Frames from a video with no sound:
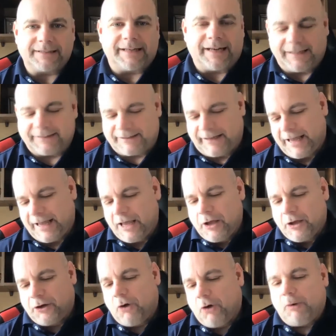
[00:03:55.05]
And I was like,
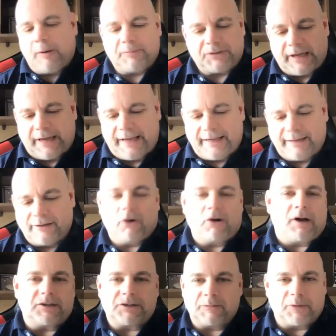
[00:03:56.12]
no website, no
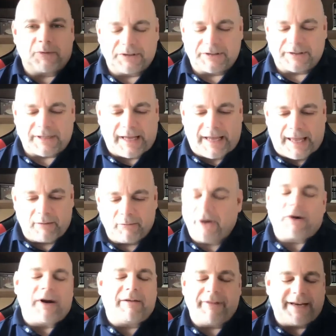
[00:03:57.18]
customers, and we
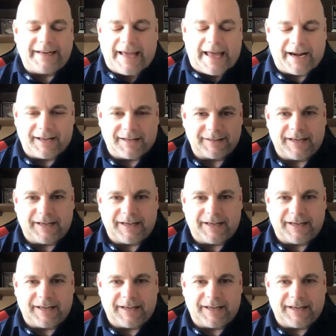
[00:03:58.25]
don't have any data.